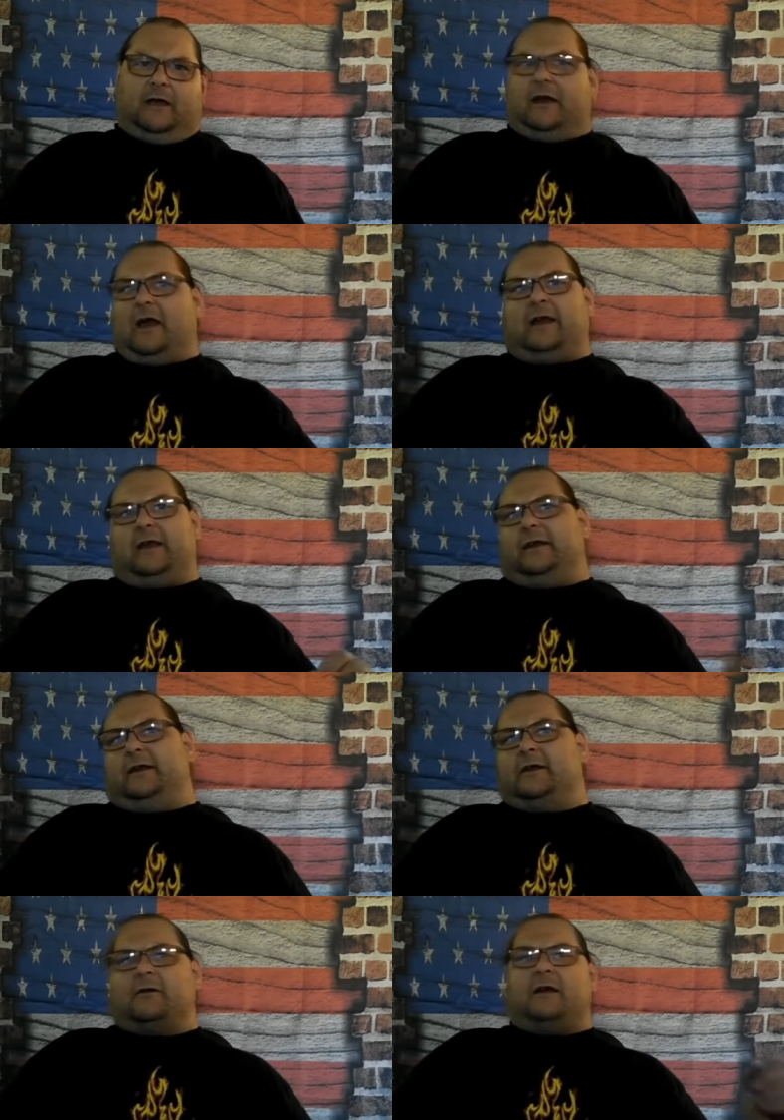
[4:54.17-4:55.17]
And I didn't
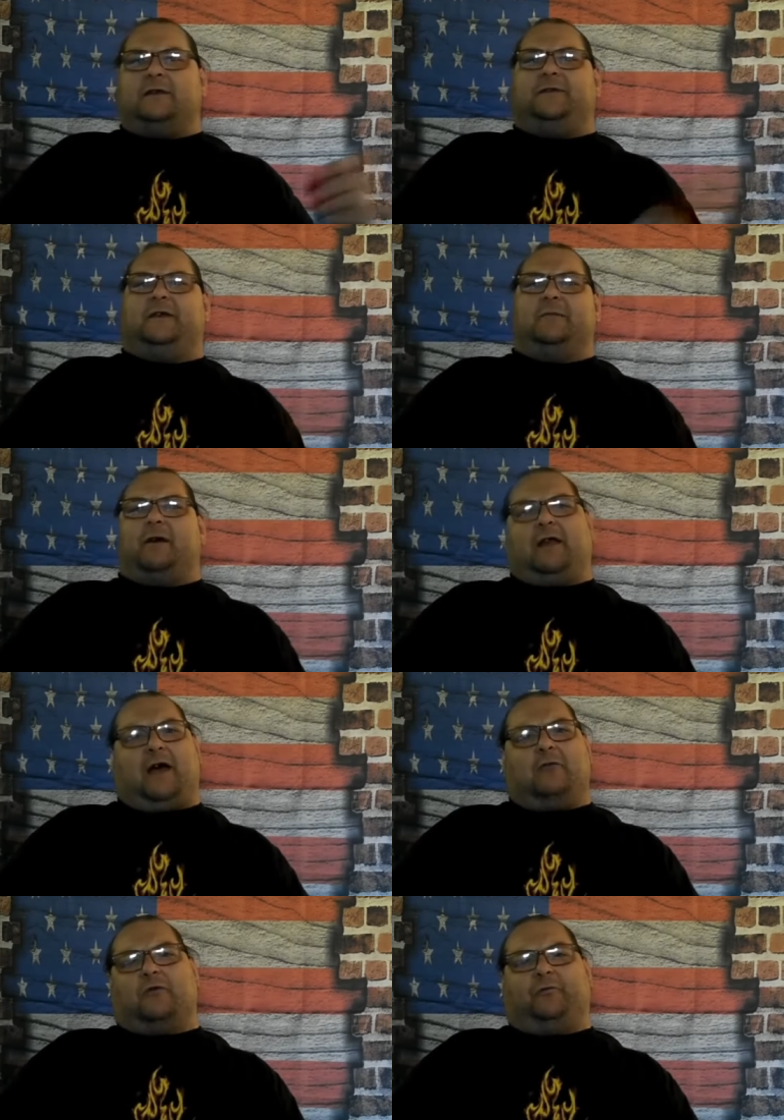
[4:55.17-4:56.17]
hear anything about
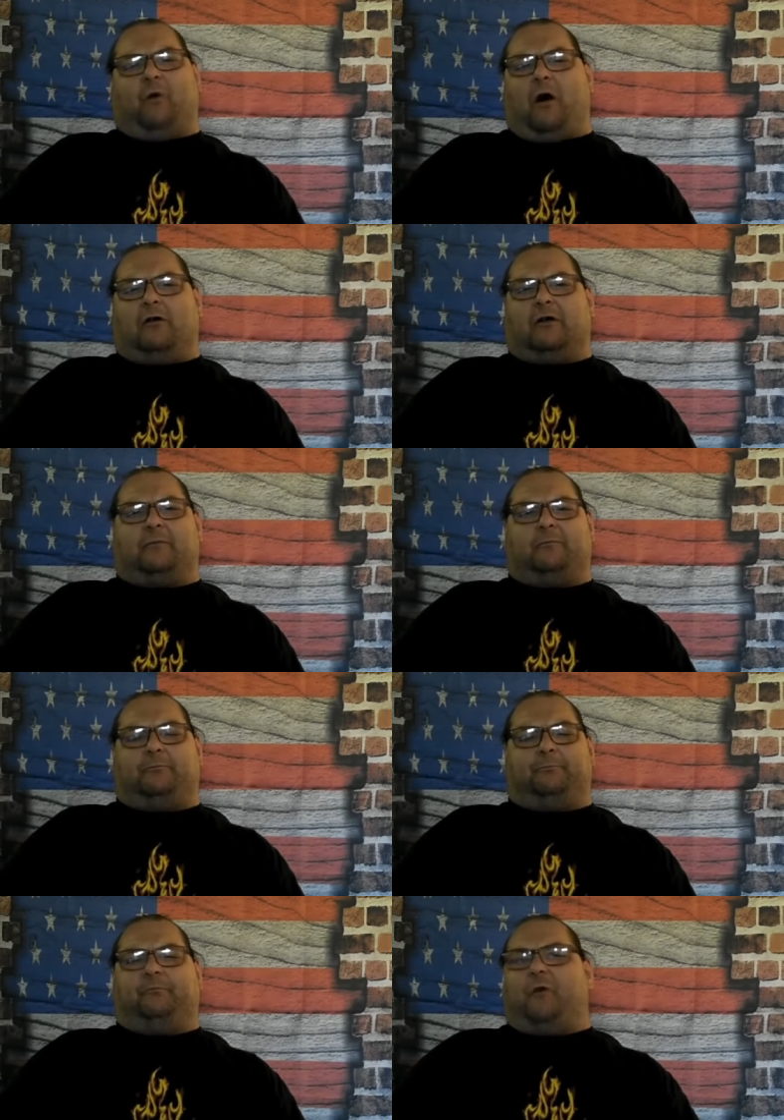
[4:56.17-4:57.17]
how we're
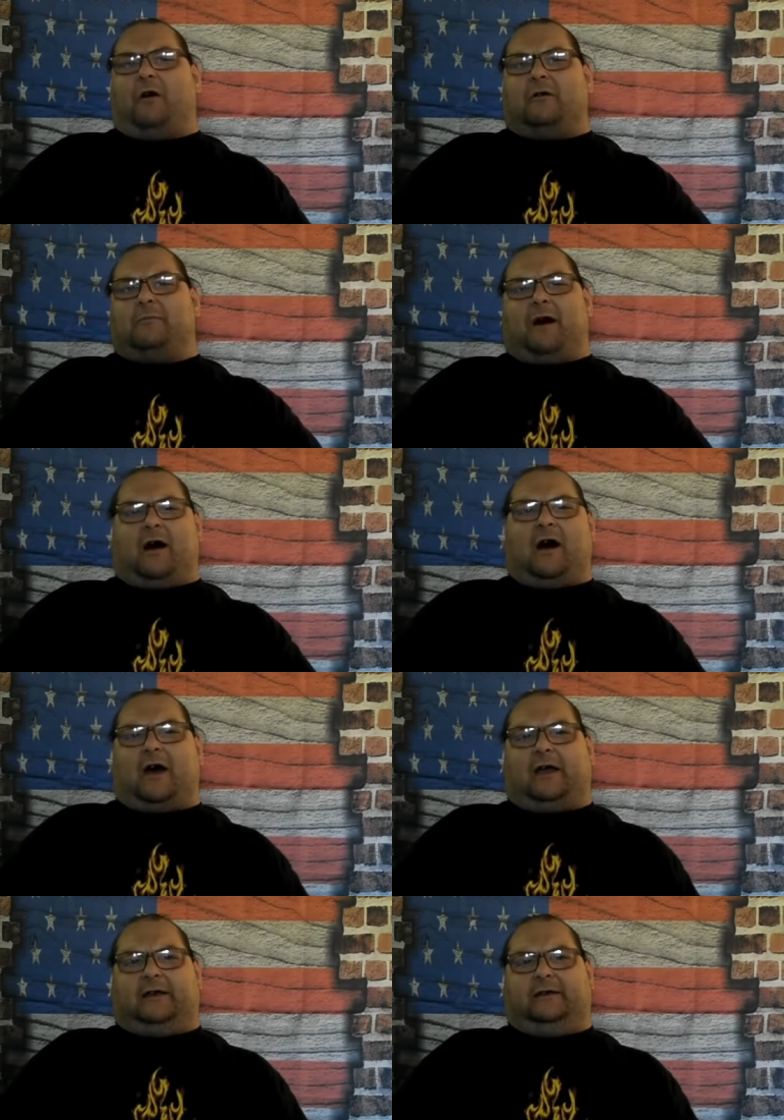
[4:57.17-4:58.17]
falling
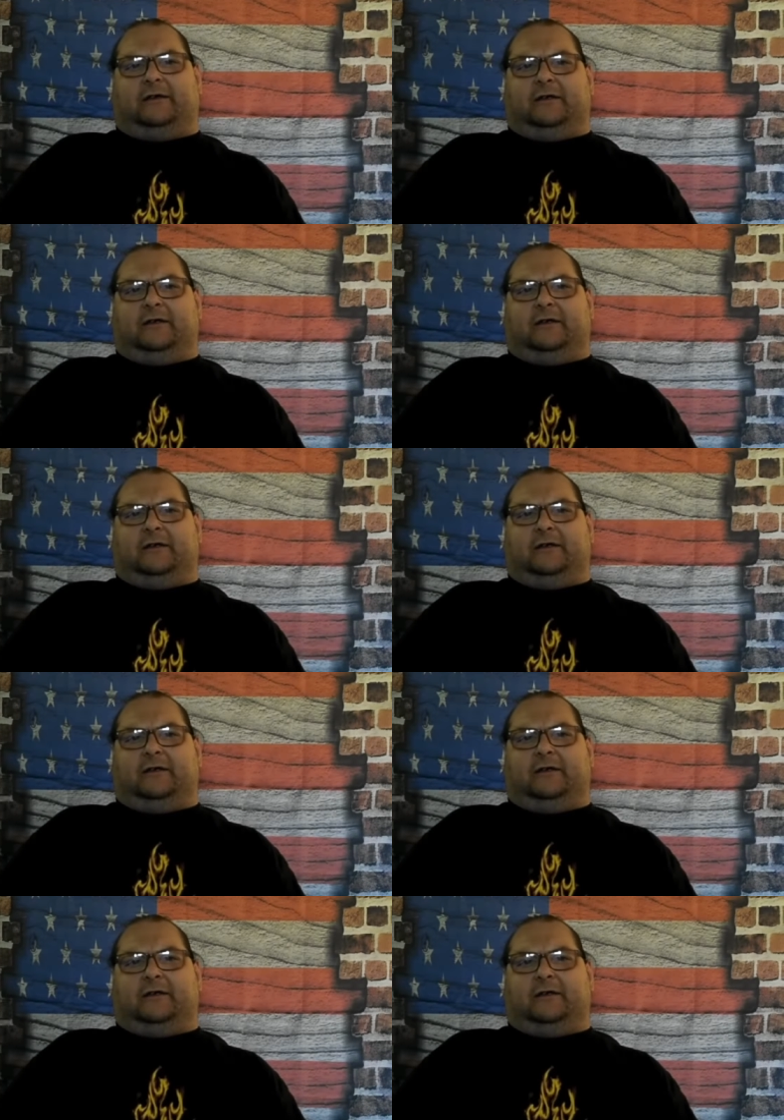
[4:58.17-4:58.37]
behind